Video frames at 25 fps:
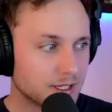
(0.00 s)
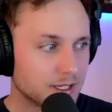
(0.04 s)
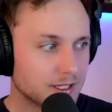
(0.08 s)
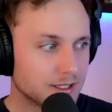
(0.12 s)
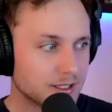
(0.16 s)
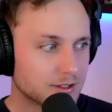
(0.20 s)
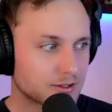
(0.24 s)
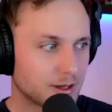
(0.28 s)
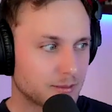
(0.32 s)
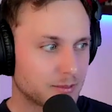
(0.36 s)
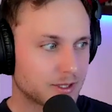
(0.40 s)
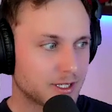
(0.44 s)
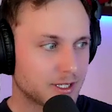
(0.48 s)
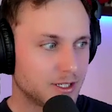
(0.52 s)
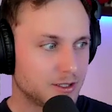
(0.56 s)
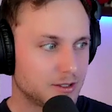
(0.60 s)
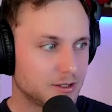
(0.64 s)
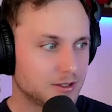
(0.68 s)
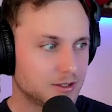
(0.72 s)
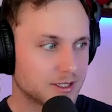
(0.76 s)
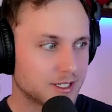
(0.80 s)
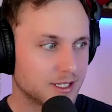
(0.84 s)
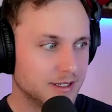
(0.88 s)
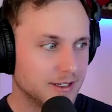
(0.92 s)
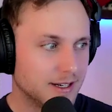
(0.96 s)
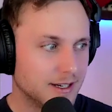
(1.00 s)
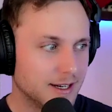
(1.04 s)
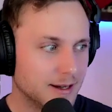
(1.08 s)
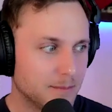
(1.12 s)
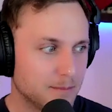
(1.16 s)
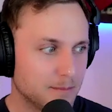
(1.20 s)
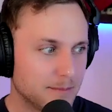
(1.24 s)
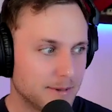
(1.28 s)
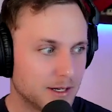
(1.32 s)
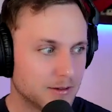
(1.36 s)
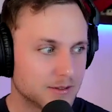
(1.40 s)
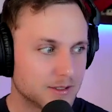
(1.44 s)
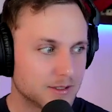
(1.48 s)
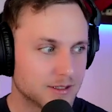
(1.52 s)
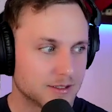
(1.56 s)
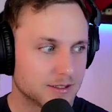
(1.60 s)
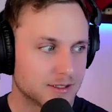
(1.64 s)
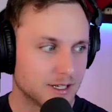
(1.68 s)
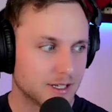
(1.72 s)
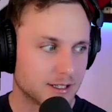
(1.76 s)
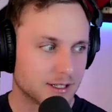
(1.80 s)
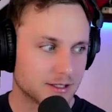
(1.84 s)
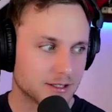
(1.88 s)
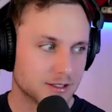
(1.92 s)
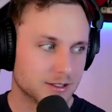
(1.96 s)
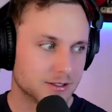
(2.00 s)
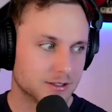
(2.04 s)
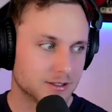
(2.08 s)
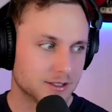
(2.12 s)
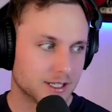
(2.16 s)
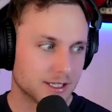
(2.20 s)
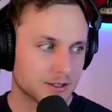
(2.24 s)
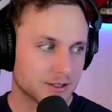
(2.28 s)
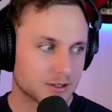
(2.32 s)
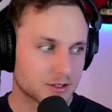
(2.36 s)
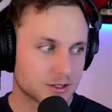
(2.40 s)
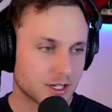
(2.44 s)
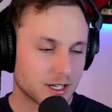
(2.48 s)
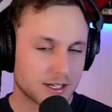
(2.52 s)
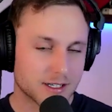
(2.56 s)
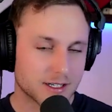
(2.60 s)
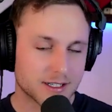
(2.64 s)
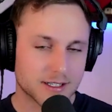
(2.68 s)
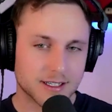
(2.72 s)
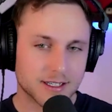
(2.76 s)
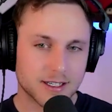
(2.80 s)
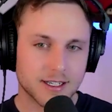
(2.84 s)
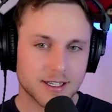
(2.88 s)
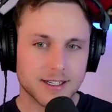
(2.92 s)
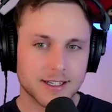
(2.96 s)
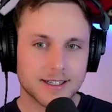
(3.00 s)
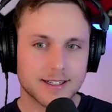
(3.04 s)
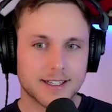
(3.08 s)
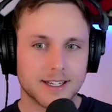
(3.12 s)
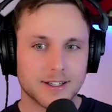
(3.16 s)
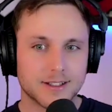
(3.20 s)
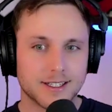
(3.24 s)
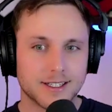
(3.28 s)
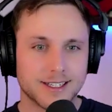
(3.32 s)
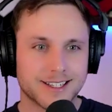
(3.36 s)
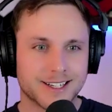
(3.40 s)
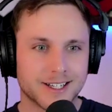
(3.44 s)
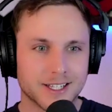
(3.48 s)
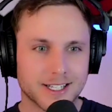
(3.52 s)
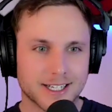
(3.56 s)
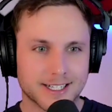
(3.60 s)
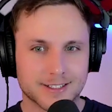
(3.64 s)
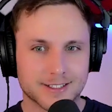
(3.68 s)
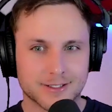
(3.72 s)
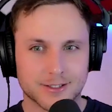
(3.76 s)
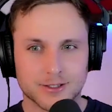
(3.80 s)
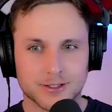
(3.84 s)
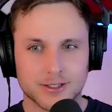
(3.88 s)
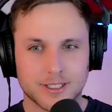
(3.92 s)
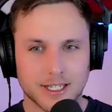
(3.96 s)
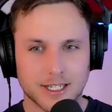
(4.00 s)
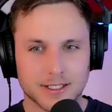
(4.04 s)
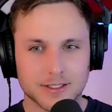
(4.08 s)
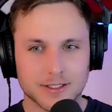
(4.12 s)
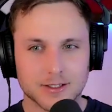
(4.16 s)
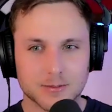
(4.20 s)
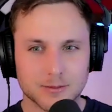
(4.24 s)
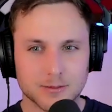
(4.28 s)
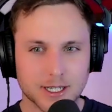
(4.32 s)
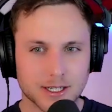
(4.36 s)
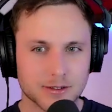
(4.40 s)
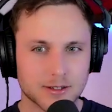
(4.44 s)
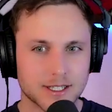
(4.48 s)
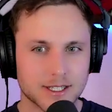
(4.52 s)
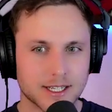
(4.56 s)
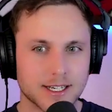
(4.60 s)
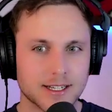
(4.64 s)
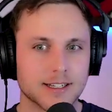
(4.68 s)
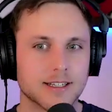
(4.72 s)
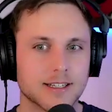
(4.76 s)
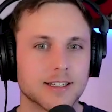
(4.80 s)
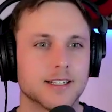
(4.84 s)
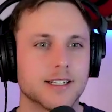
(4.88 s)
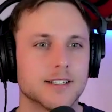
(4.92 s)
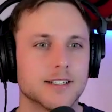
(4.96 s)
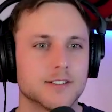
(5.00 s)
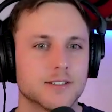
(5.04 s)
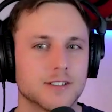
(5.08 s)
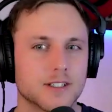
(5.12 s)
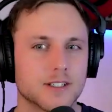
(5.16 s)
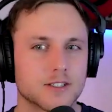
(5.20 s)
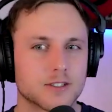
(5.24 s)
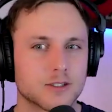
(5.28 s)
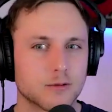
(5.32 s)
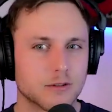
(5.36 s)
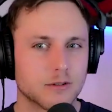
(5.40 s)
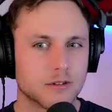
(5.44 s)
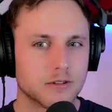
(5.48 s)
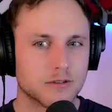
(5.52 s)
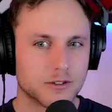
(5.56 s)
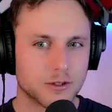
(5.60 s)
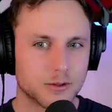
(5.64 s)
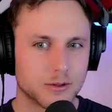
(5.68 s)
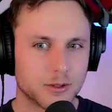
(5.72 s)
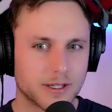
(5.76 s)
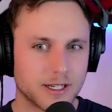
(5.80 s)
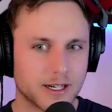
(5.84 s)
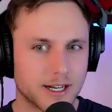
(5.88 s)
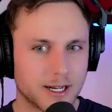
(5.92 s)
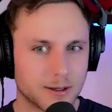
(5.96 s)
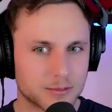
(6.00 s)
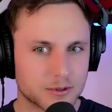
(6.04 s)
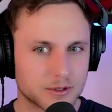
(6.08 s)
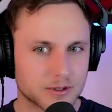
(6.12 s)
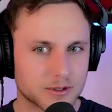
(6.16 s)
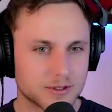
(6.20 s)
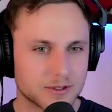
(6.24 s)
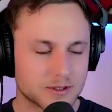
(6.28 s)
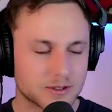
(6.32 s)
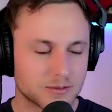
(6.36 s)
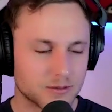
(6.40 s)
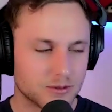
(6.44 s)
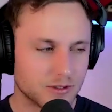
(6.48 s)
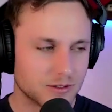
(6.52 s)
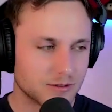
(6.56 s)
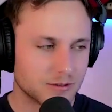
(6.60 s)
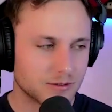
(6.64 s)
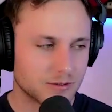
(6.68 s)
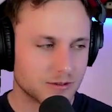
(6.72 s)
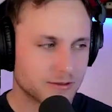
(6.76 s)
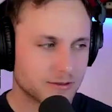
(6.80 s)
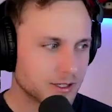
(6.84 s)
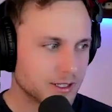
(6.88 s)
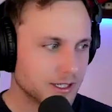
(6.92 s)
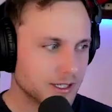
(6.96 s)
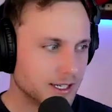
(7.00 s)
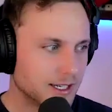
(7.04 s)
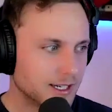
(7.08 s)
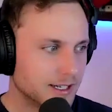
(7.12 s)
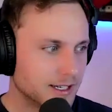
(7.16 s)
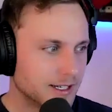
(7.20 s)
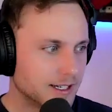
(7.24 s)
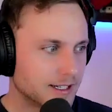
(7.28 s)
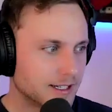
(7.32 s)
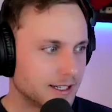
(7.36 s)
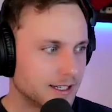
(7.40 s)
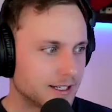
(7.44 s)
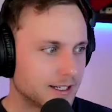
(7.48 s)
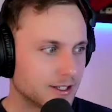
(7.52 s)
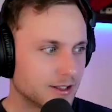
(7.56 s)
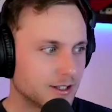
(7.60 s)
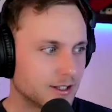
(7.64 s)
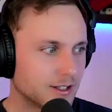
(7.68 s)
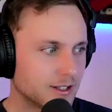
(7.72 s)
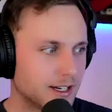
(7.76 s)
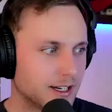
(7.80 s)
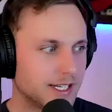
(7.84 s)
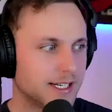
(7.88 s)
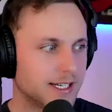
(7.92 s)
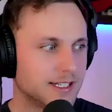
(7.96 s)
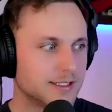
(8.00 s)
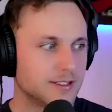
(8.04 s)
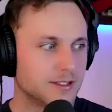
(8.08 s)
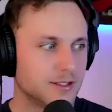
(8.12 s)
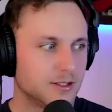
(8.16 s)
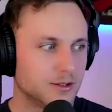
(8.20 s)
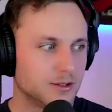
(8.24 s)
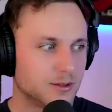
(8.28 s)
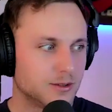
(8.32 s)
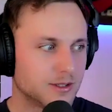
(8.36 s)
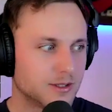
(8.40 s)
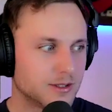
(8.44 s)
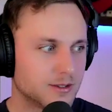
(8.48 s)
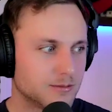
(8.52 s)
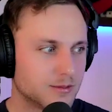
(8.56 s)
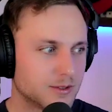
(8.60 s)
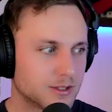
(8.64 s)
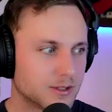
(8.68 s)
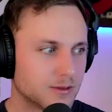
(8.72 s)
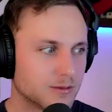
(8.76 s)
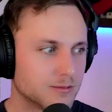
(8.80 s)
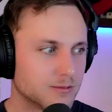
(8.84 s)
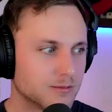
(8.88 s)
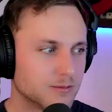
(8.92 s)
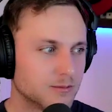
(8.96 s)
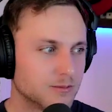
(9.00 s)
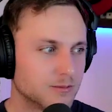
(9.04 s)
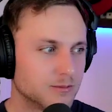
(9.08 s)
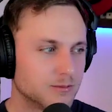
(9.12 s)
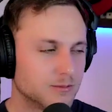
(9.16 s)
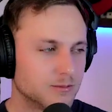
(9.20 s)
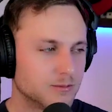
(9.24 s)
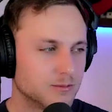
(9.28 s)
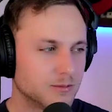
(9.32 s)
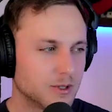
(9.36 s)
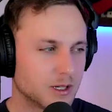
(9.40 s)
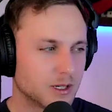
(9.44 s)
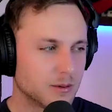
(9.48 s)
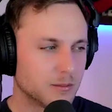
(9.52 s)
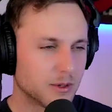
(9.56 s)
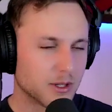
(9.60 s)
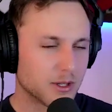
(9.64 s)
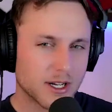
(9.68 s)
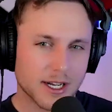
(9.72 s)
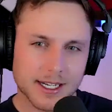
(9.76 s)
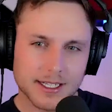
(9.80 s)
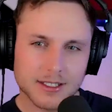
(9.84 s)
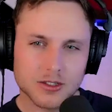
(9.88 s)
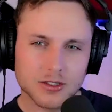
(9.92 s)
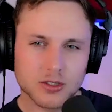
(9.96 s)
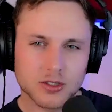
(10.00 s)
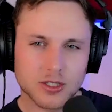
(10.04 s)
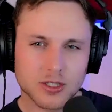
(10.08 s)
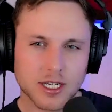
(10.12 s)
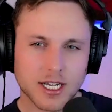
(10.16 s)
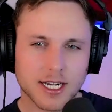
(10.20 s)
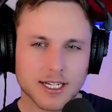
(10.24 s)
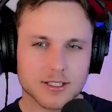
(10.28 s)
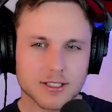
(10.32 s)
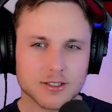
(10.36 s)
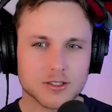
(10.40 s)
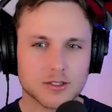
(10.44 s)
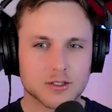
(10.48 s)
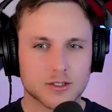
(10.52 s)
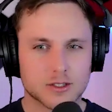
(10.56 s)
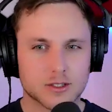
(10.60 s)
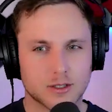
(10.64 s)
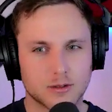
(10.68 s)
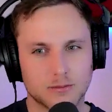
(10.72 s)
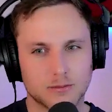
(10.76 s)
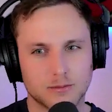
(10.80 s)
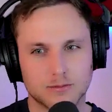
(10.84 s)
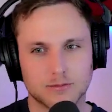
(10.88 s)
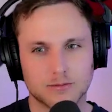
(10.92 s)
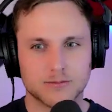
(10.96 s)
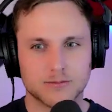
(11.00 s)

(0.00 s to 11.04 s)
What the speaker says: so applications cannot mount docker.sock. Now, the collector does mount that in ACS, so we're reviewing options moving forward. I think a lot of it had to do with some compliance checks, some